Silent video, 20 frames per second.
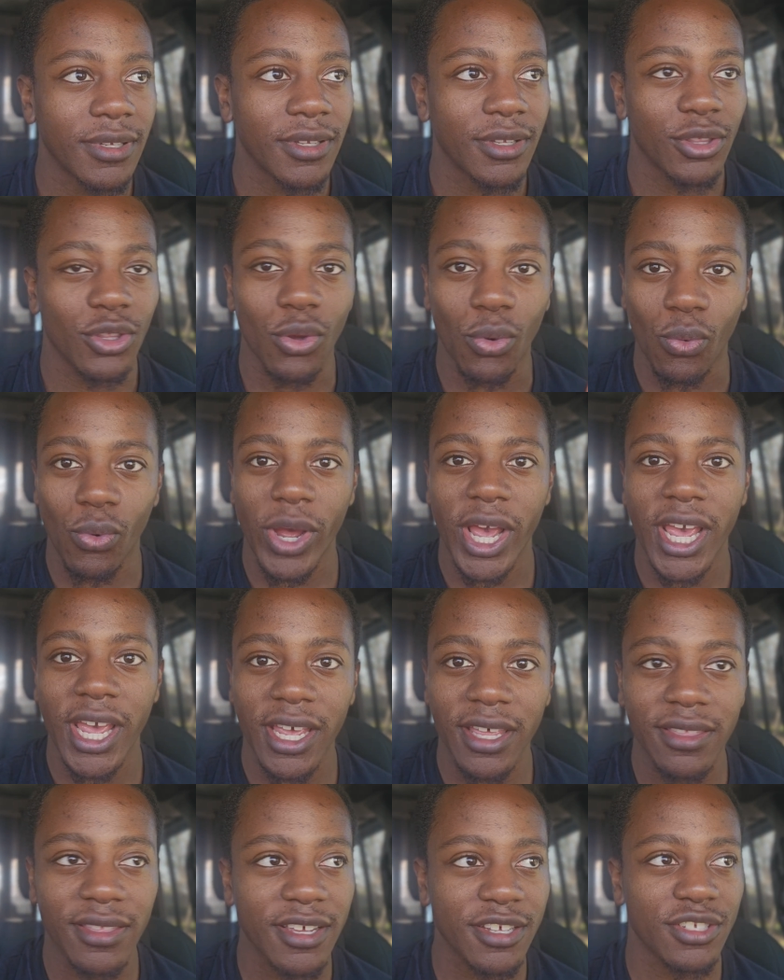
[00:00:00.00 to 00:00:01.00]
the way
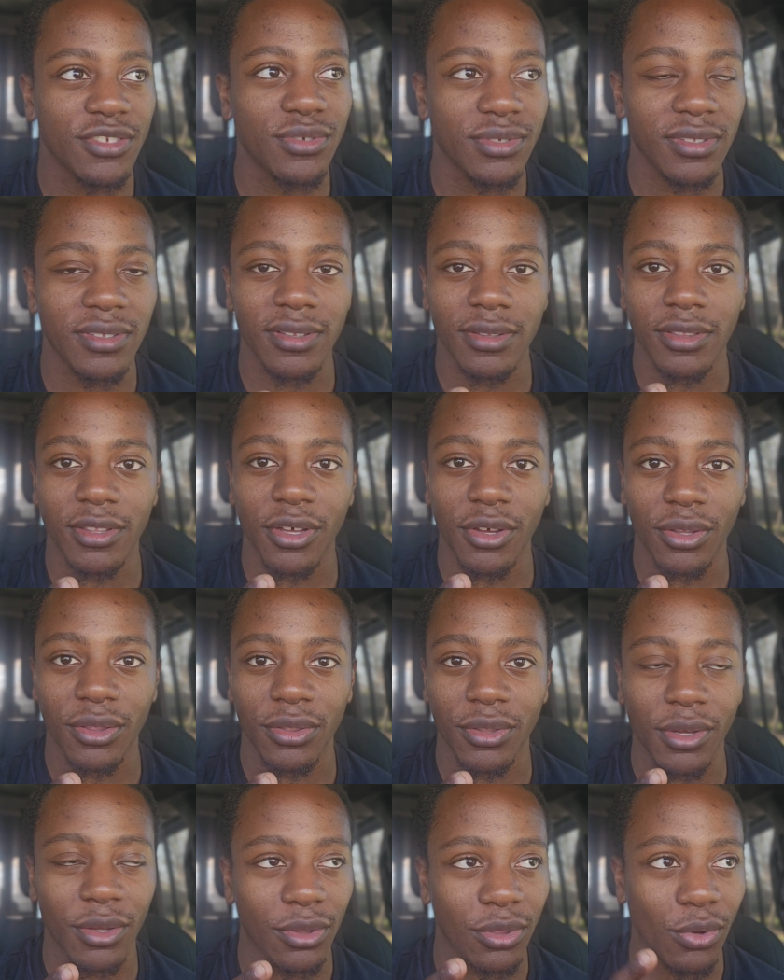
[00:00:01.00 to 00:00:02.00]

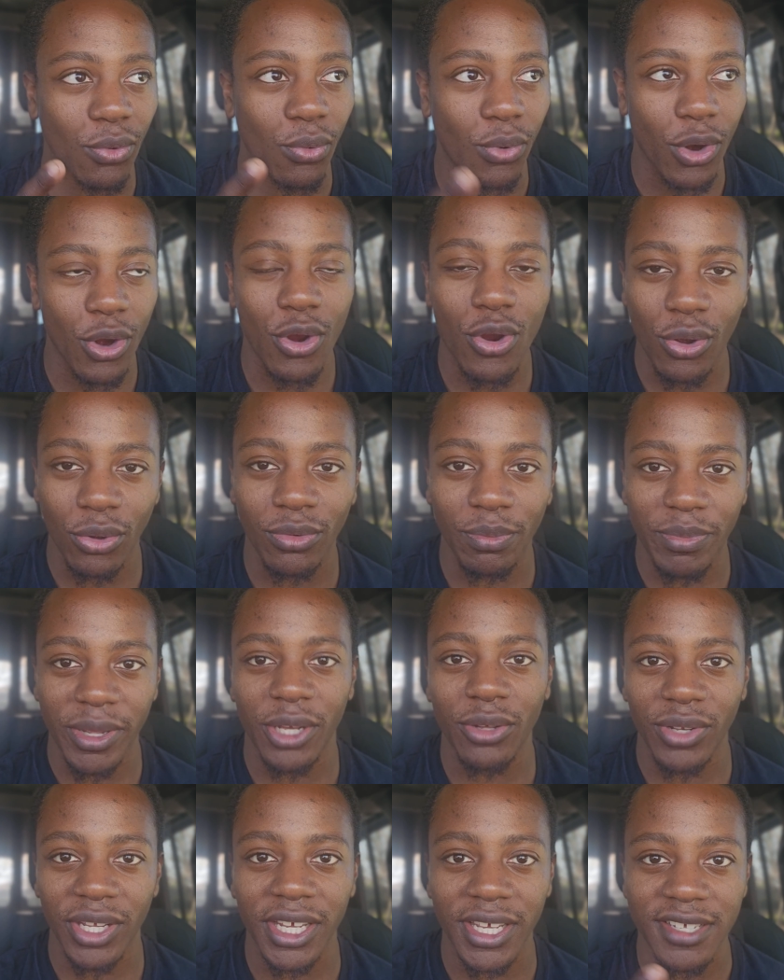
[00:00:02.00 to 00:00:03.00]
the world
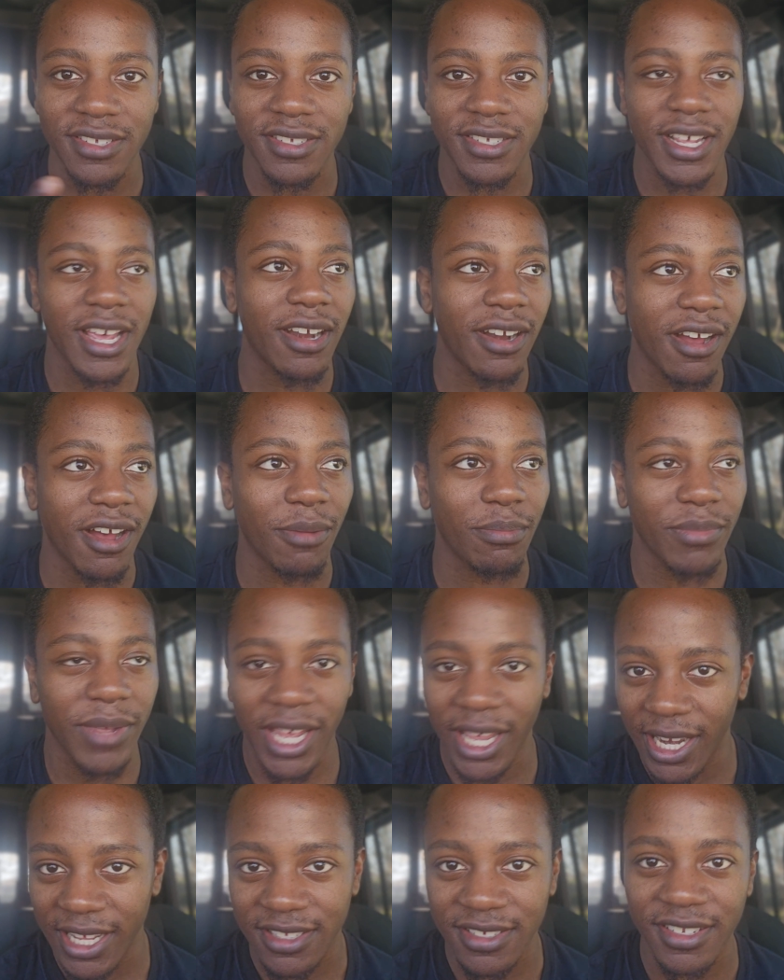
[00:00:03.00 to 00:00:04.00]
building is set up
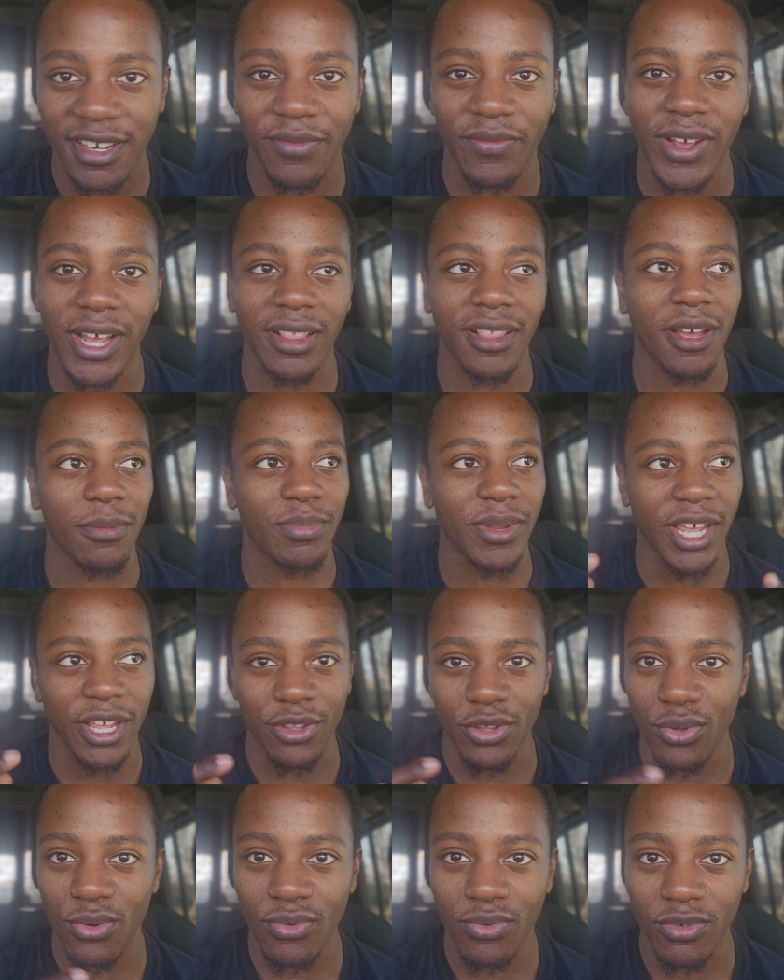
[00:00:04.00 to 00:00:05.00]
and it's developed, and
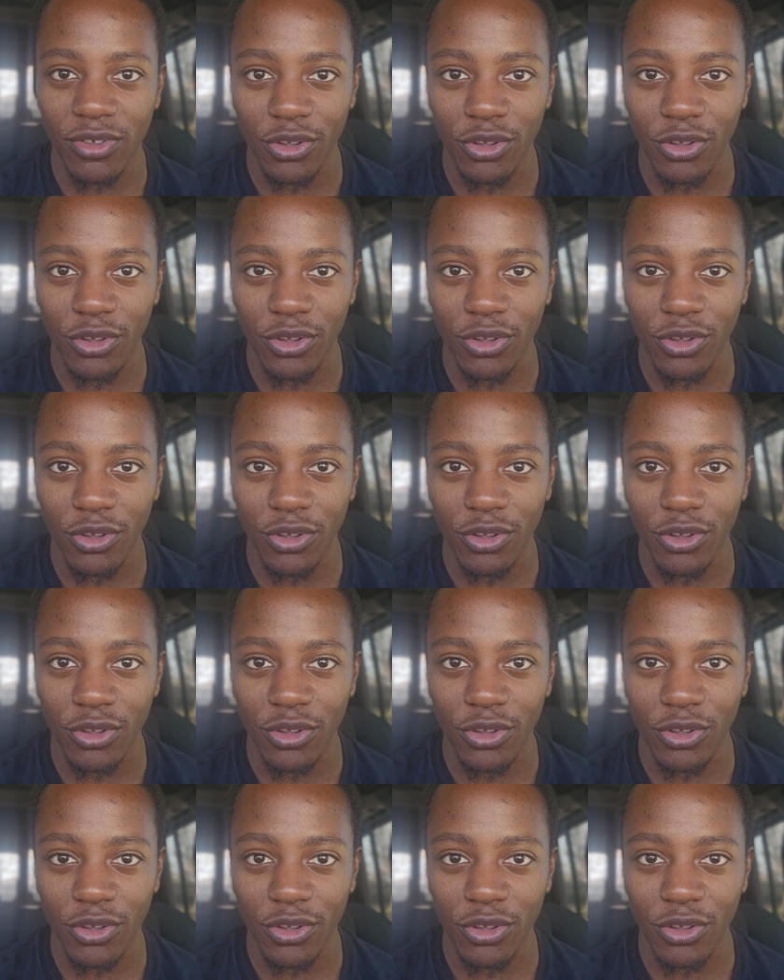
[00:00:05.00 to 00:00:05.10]
you